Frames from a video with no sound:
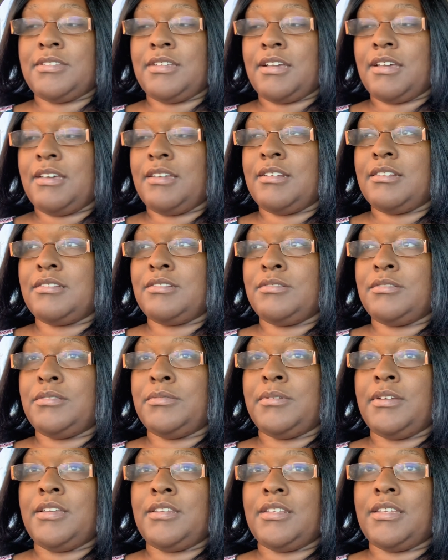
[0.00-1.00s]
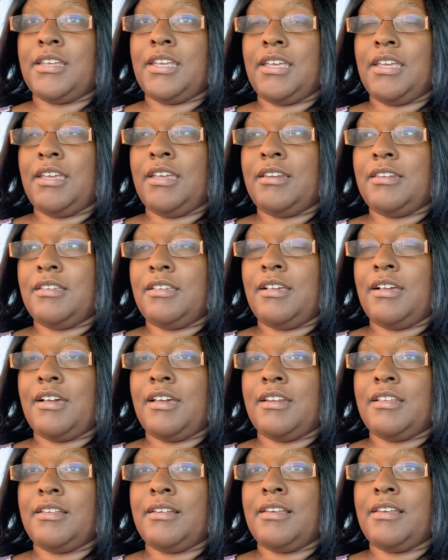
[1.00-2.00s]
I gotta do away the candy. I
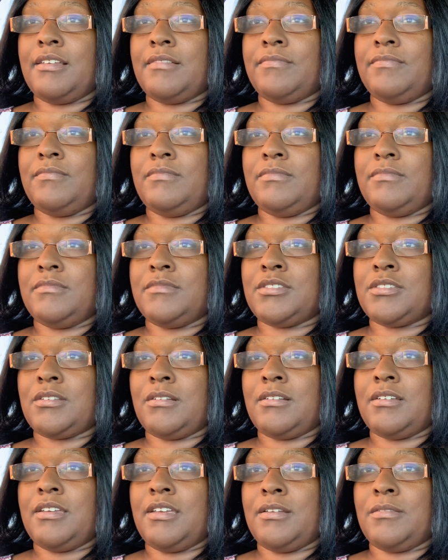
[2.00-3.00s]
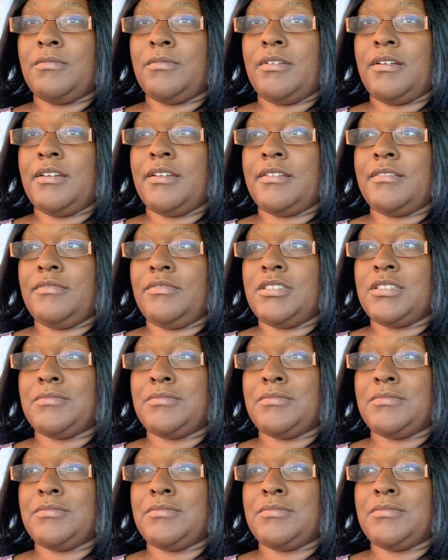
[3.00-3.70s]
gotta start eating right.